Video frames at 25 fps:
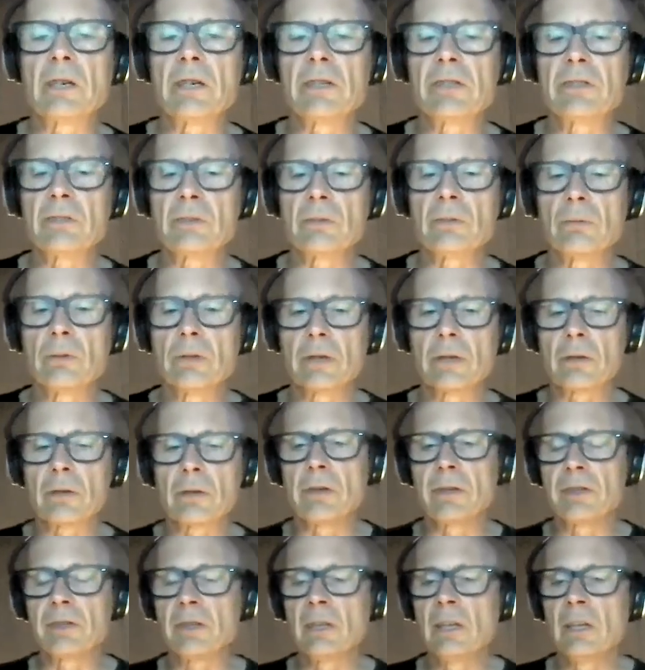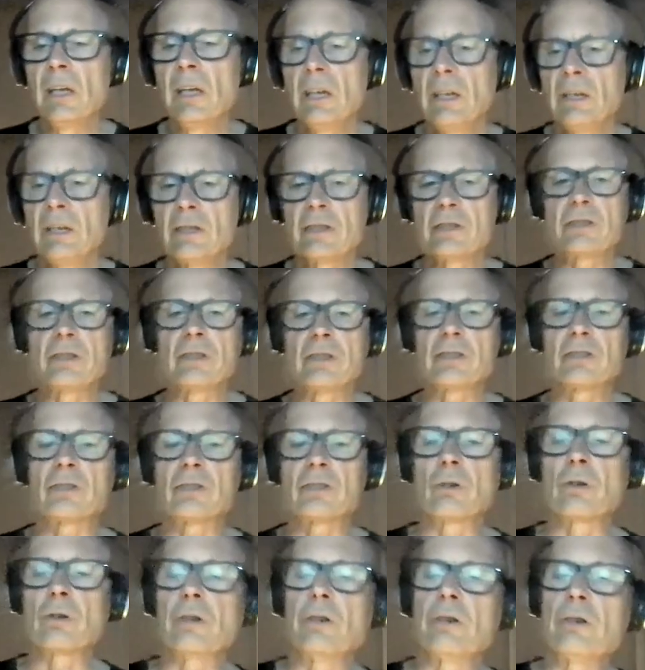wanted to work with just the
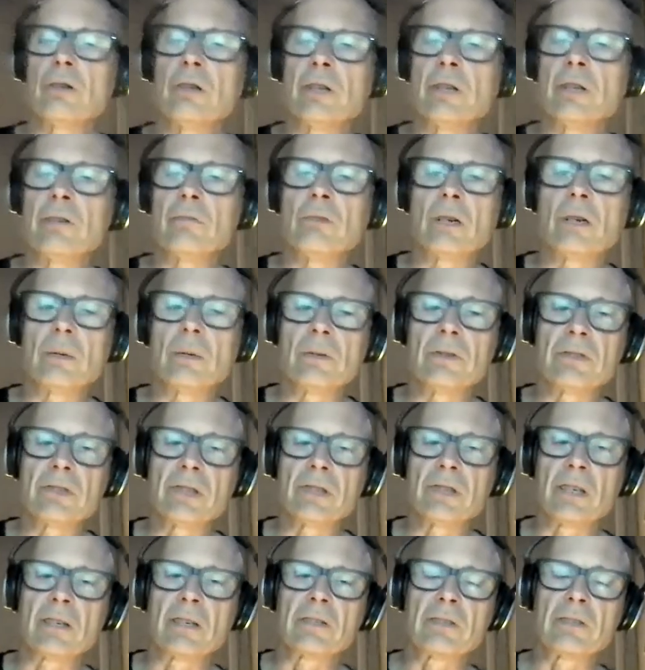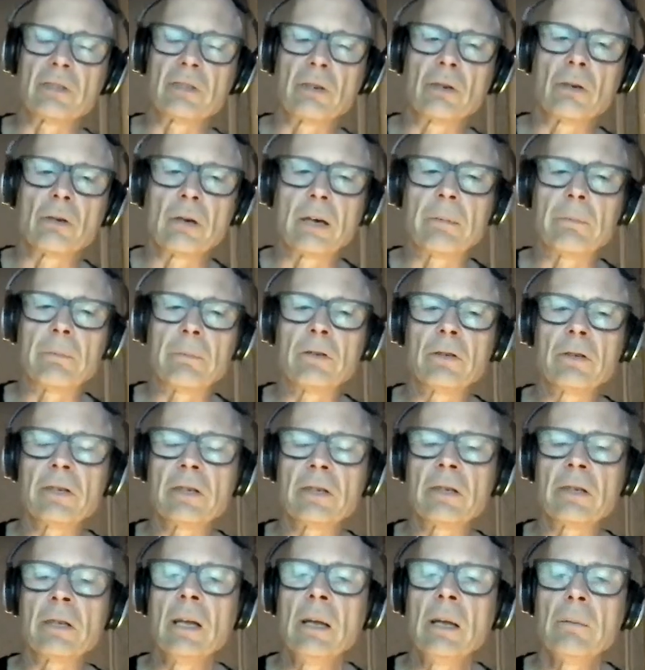soil and what was there. So I'm
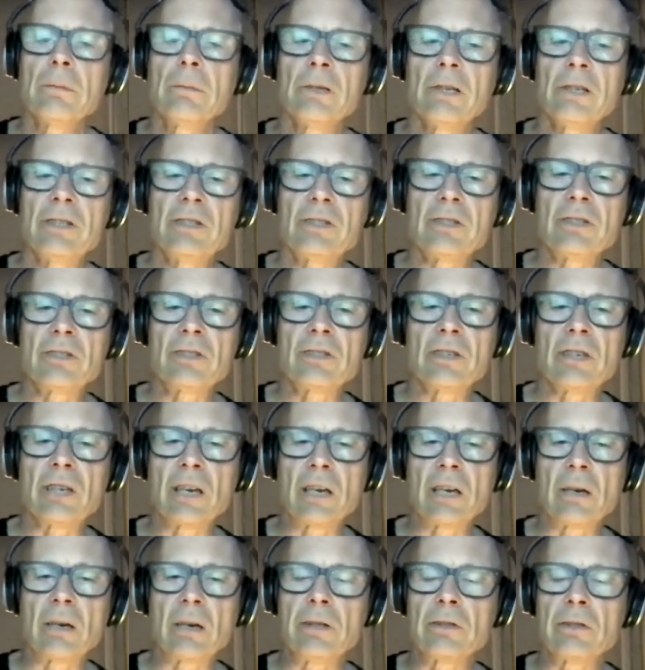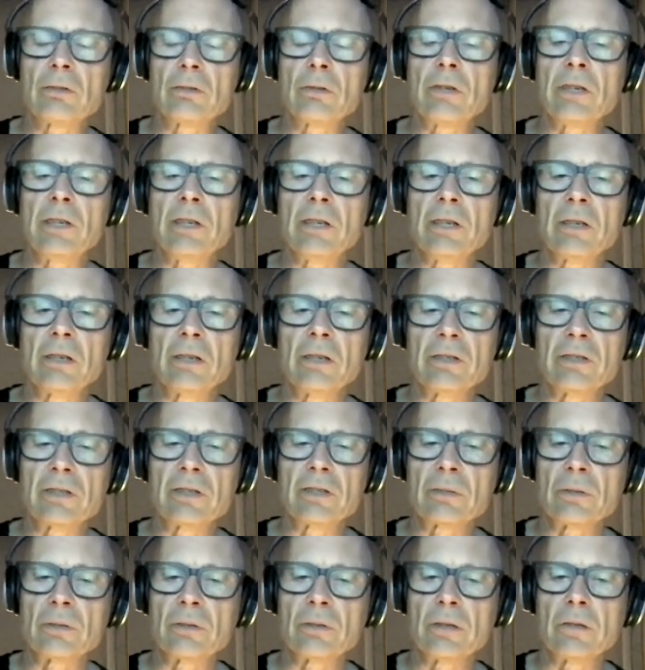really pleased to see how in 20 years
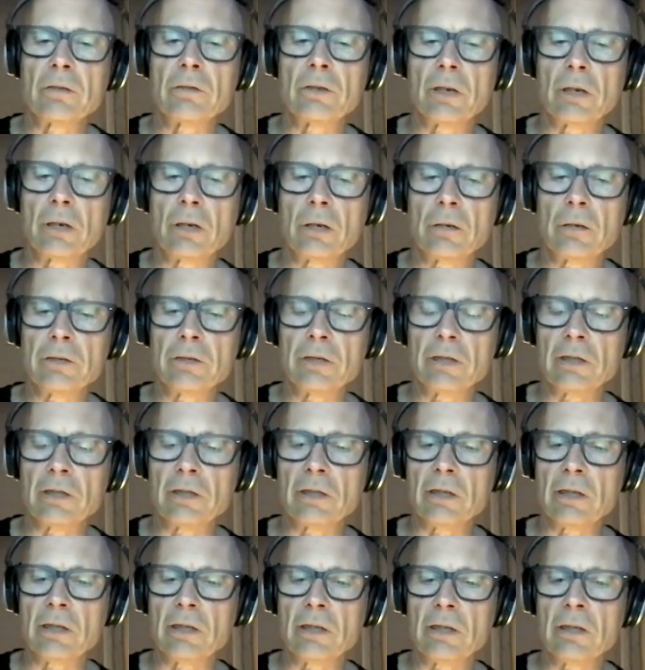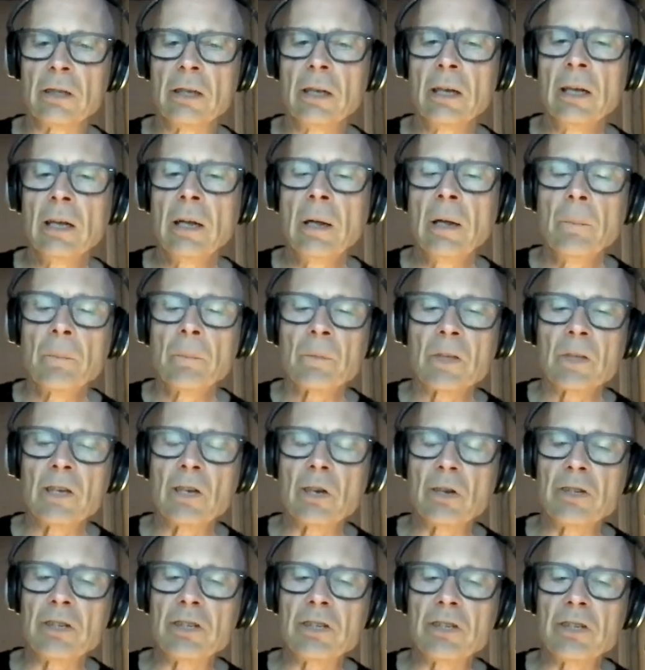it's really evolved. And
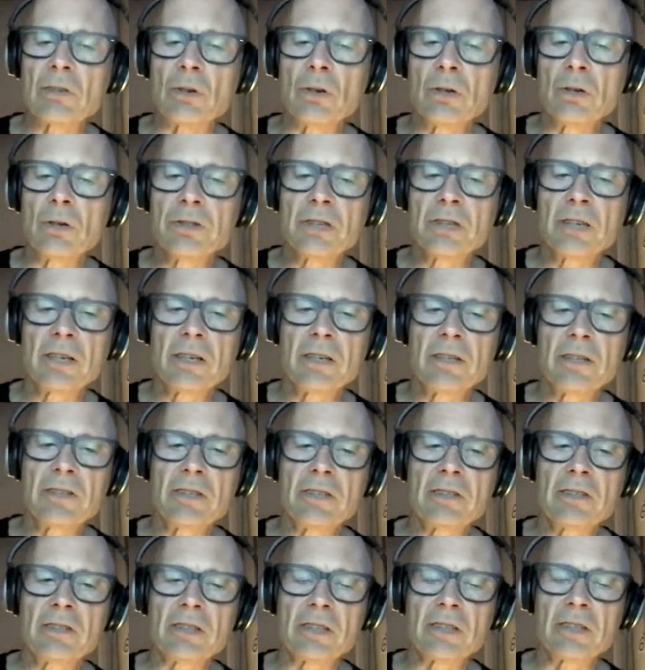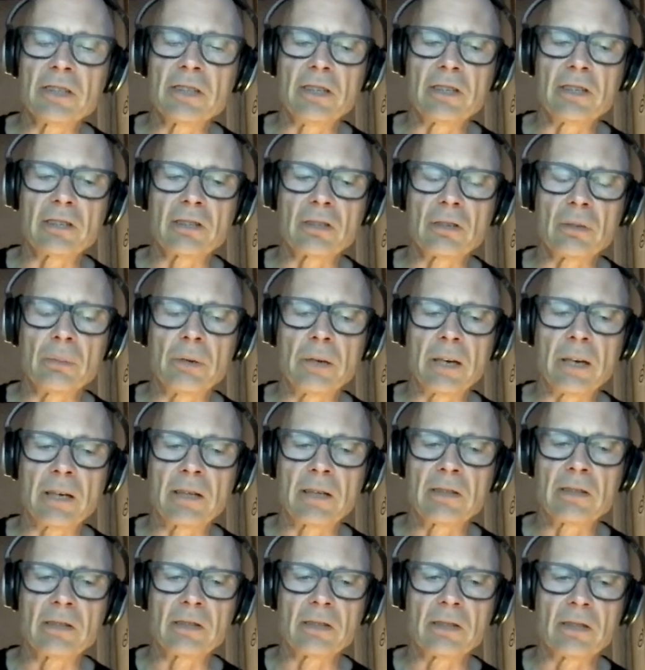you know, these old terracing techniques go
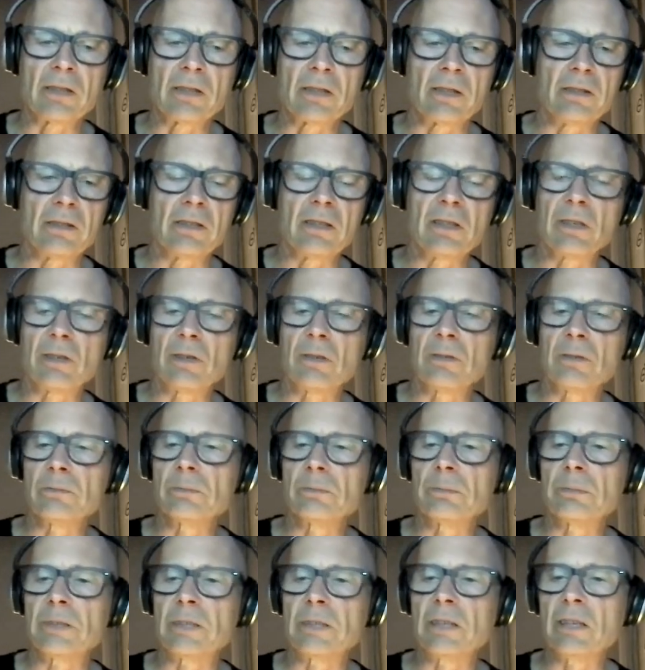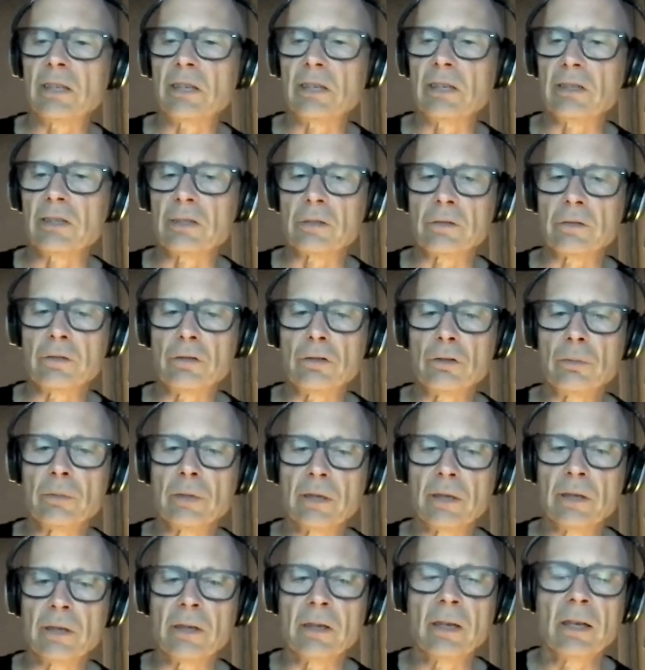back to the, you know, beginnings of
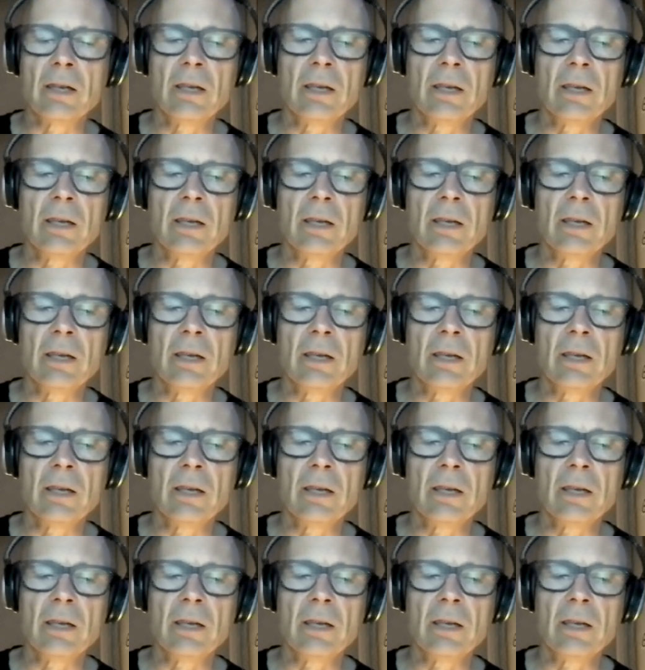human,